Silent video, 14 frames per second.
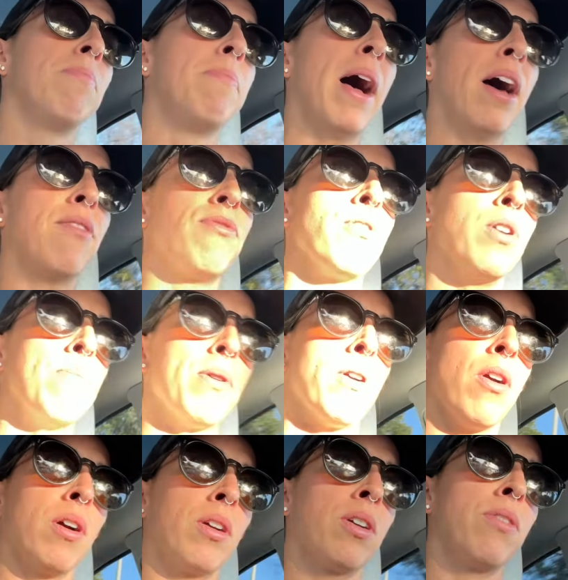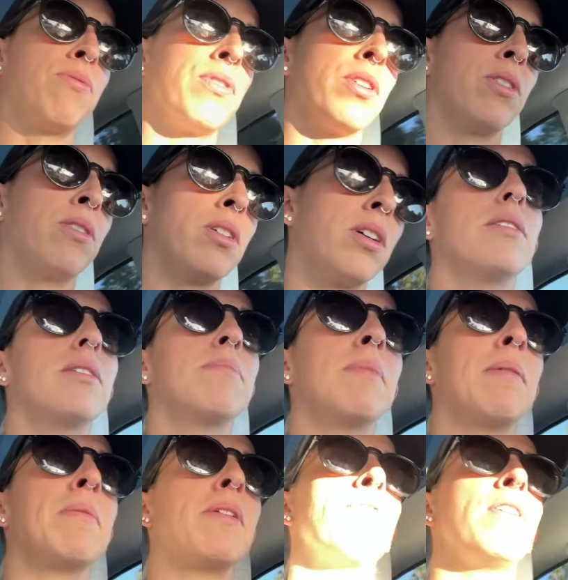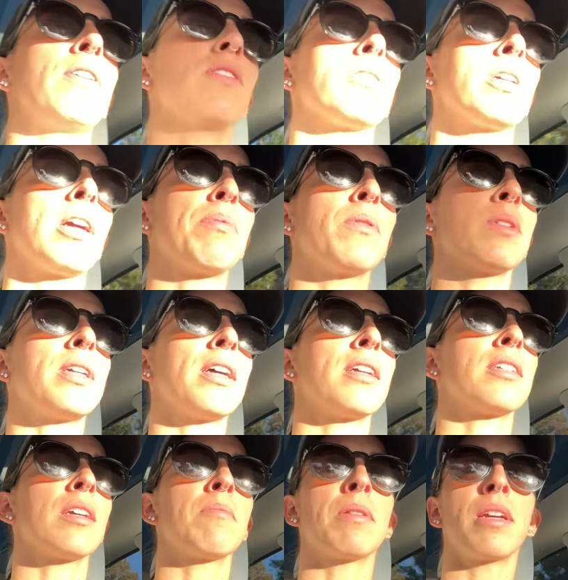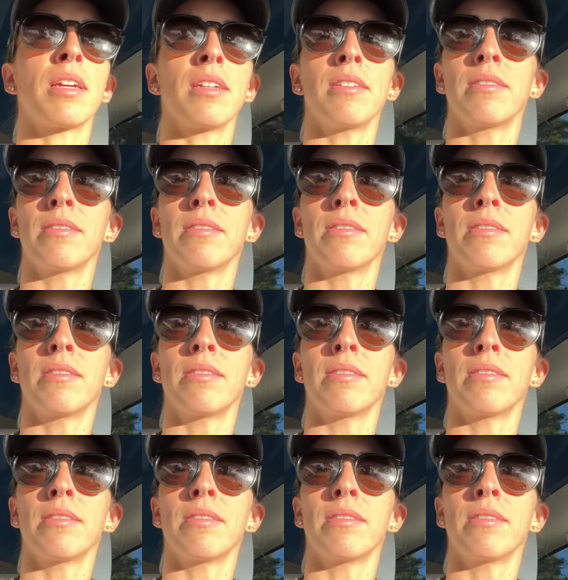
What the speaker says: bad food and put her on good food. Maybe the fecal sample will tell us something.